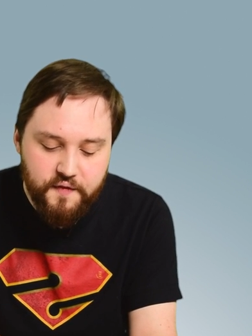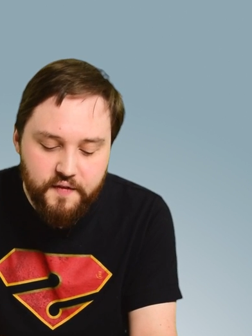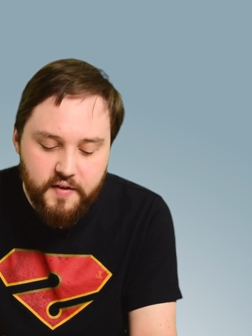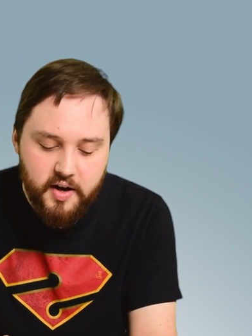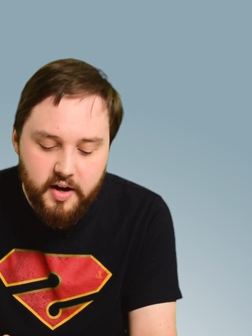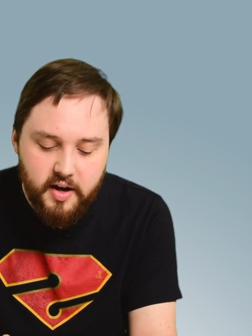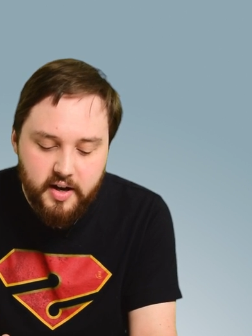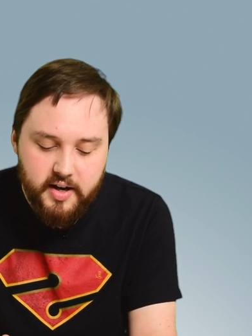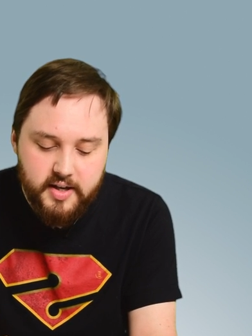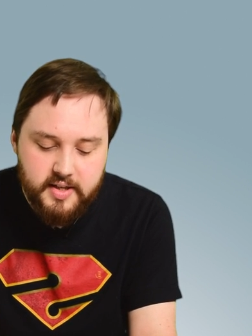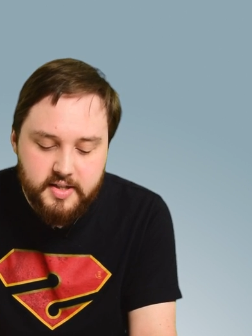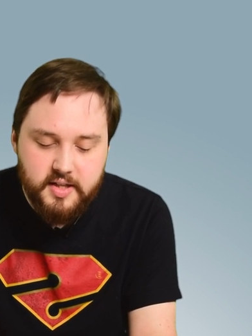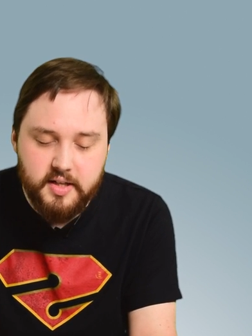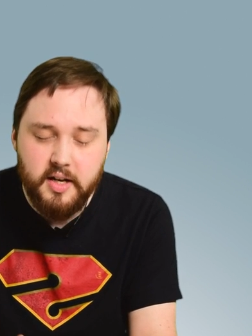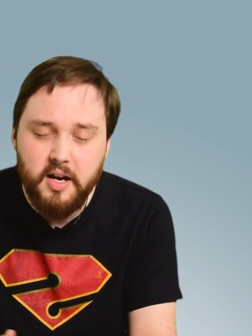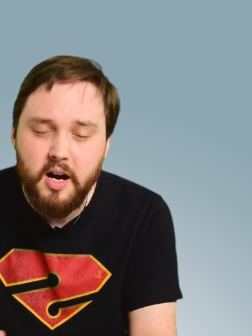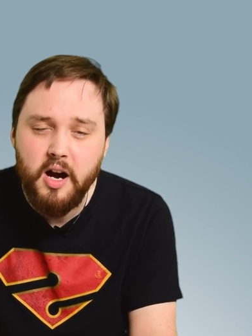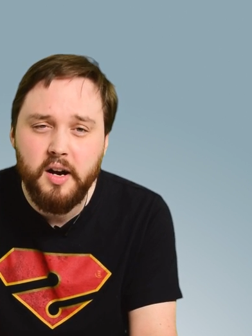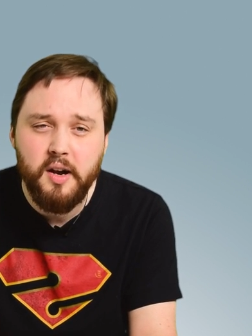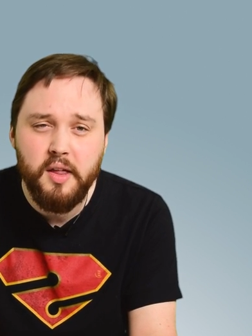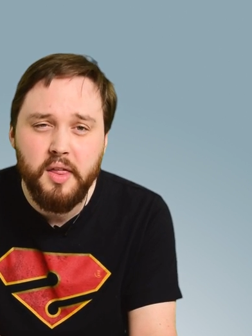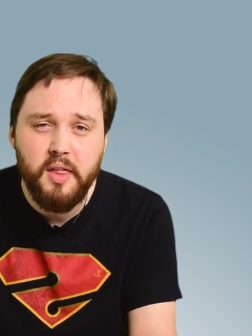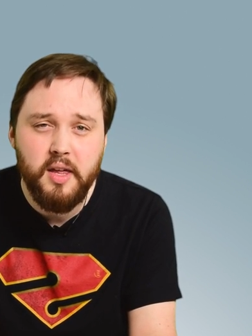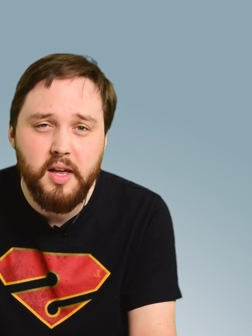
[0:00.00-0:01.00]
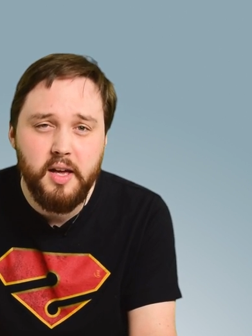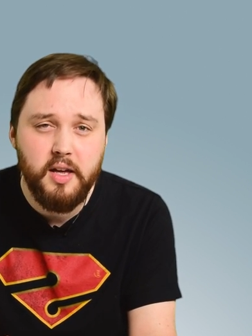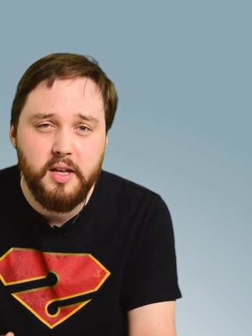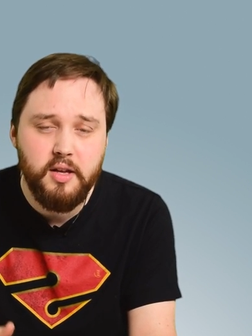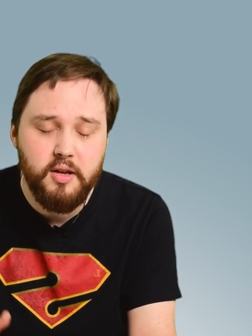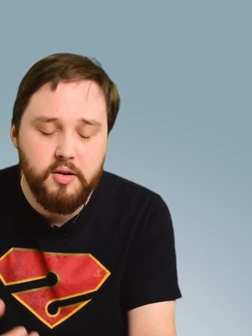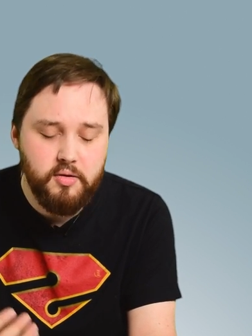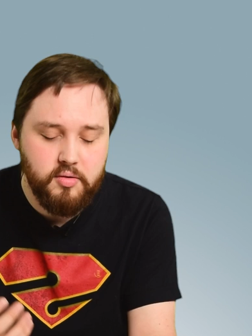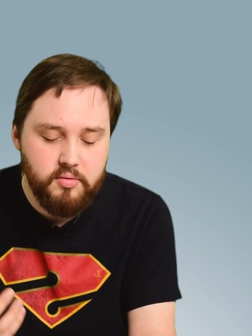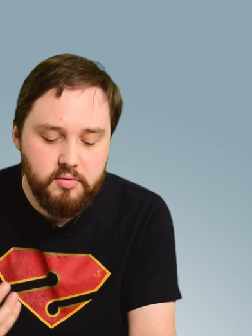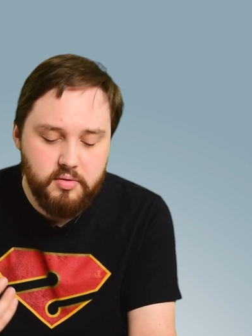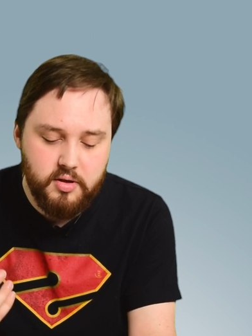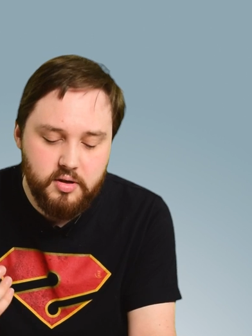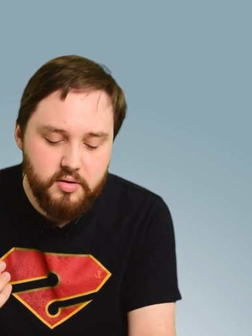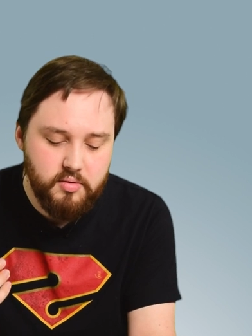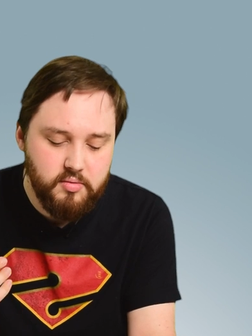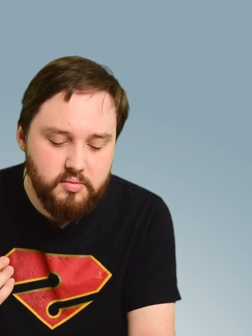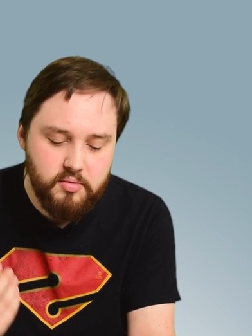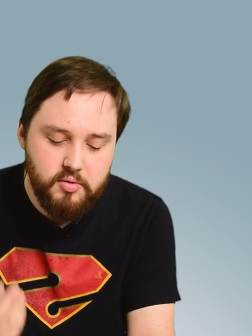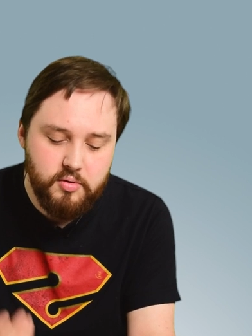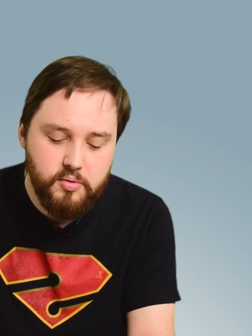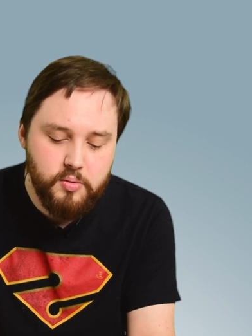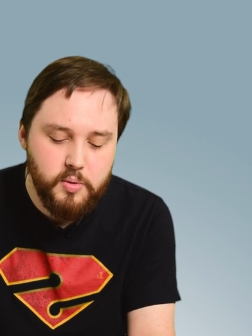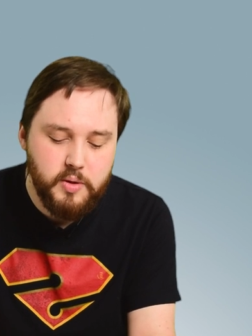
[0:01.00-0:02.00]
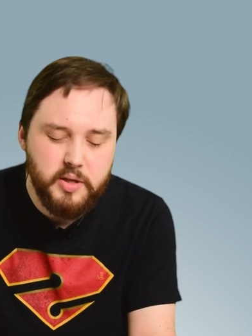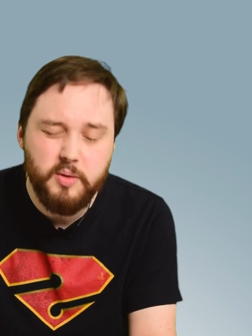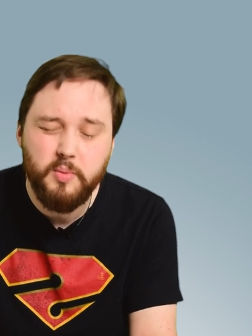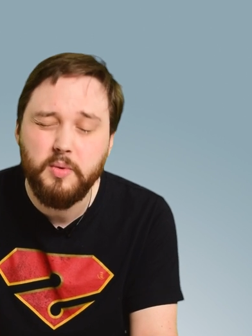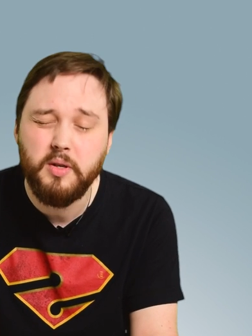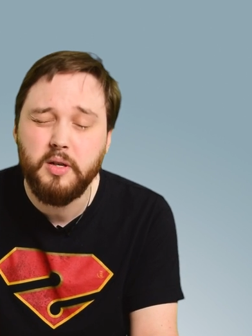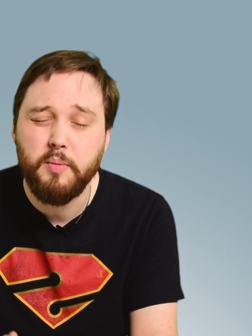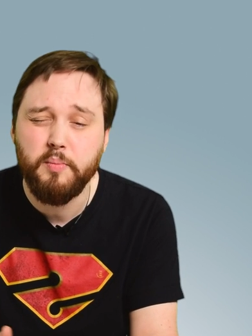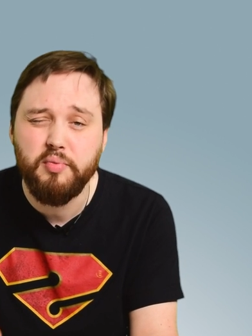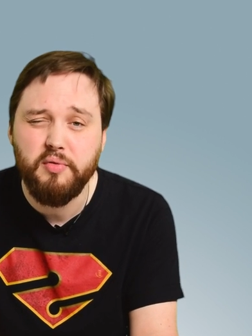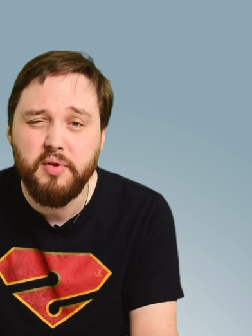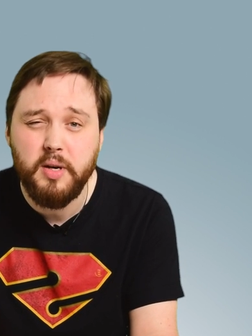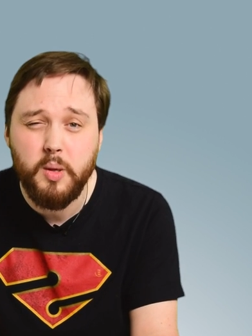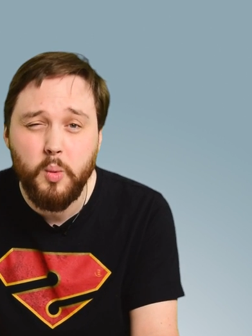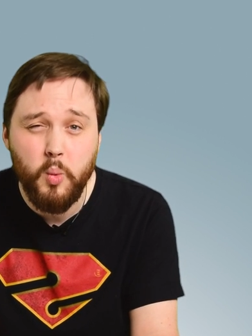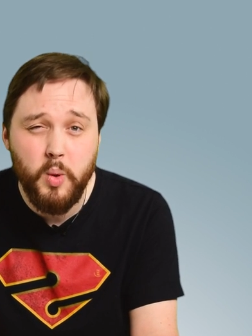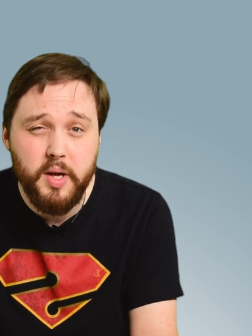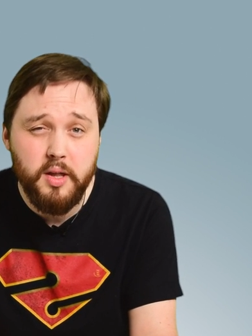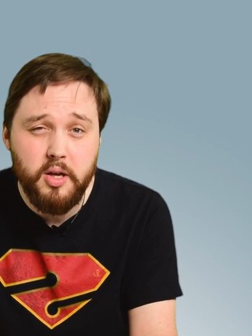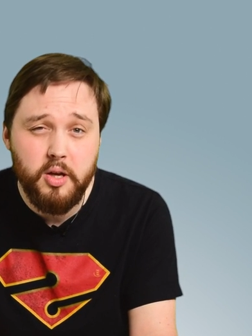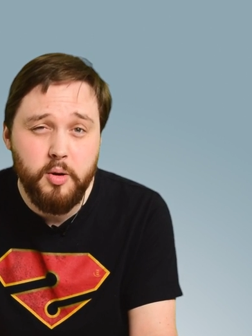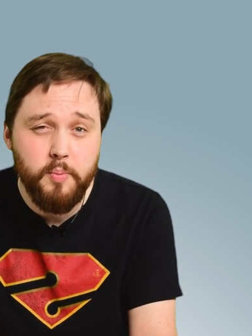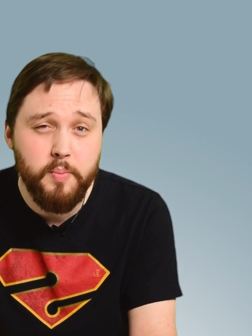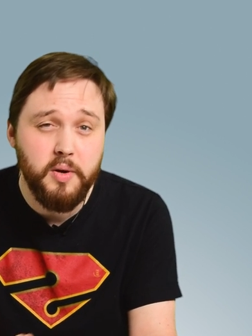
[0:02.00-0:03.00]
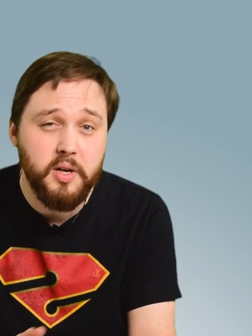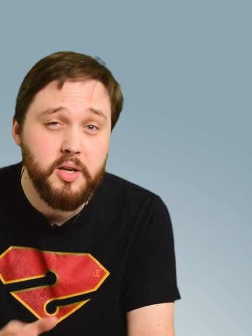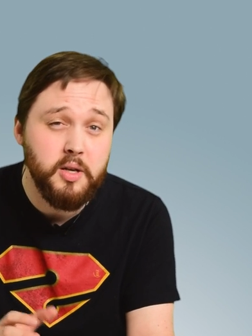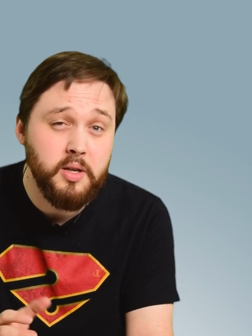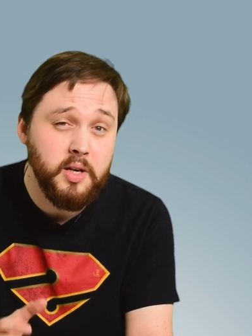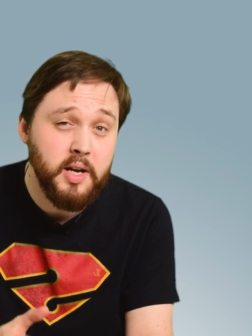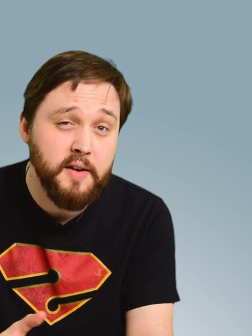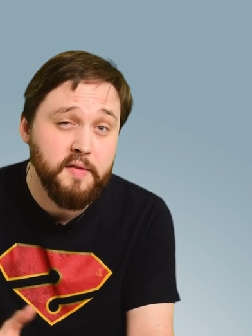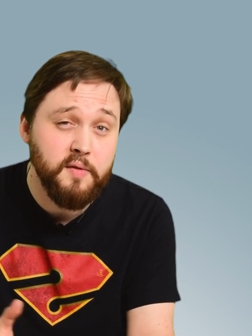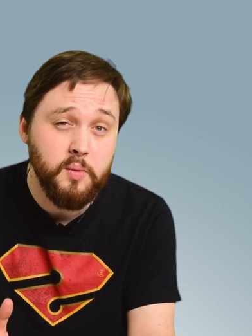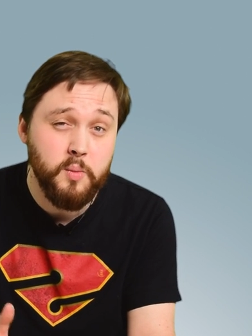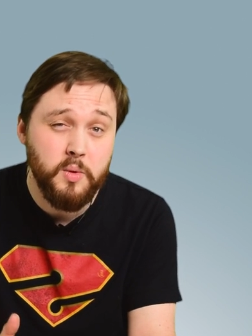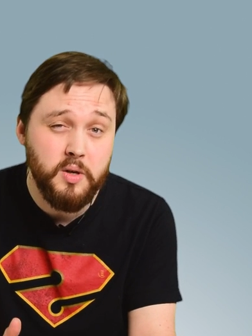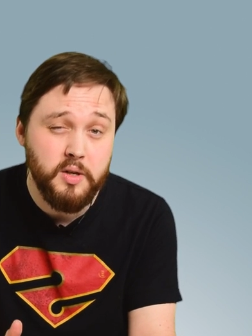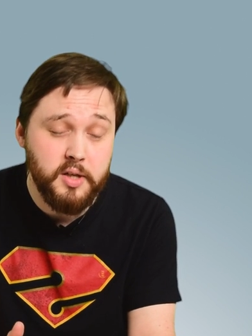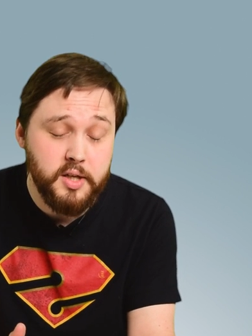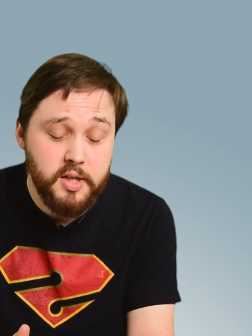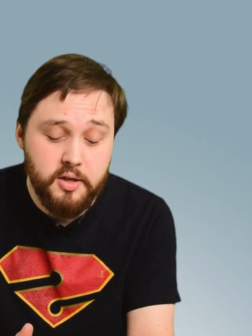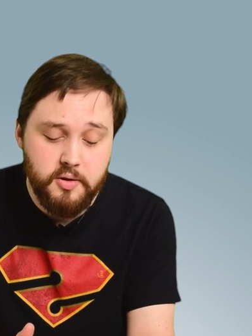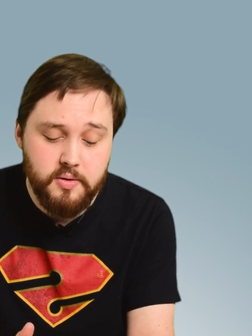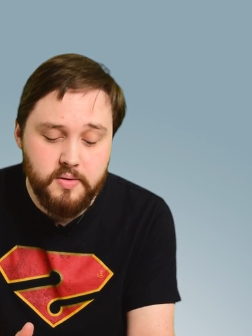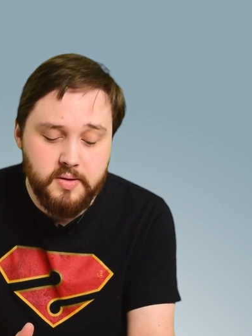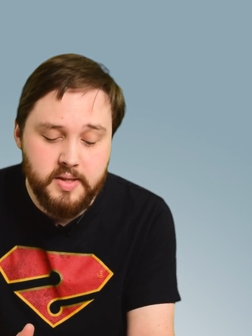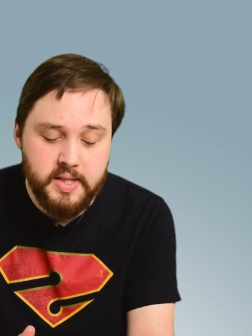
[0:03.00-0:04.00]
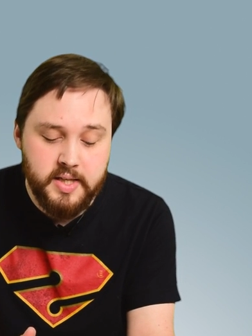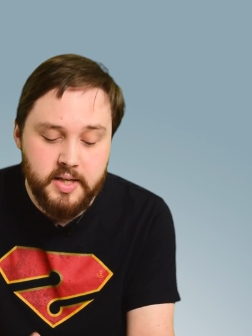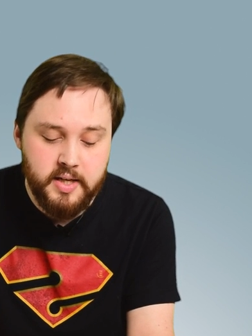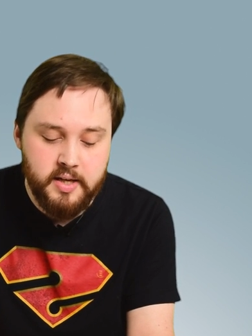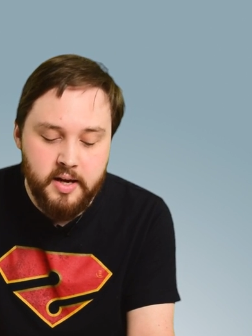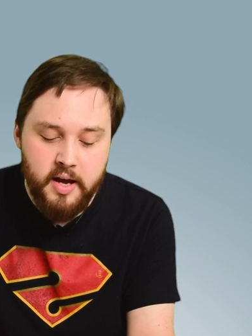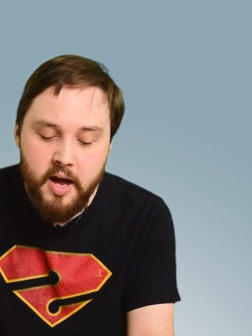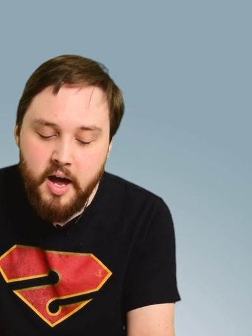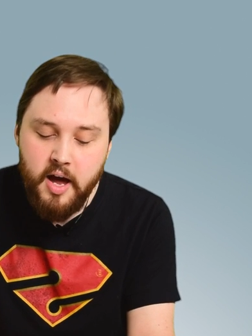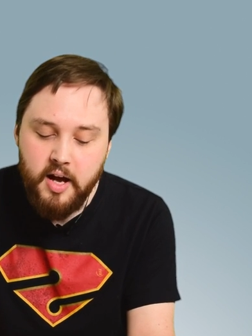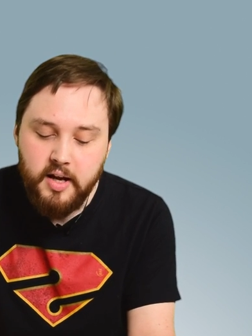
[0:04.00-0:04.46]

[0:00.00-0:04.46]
it's the kind of thing you always want to bring with you, but you never want to use it,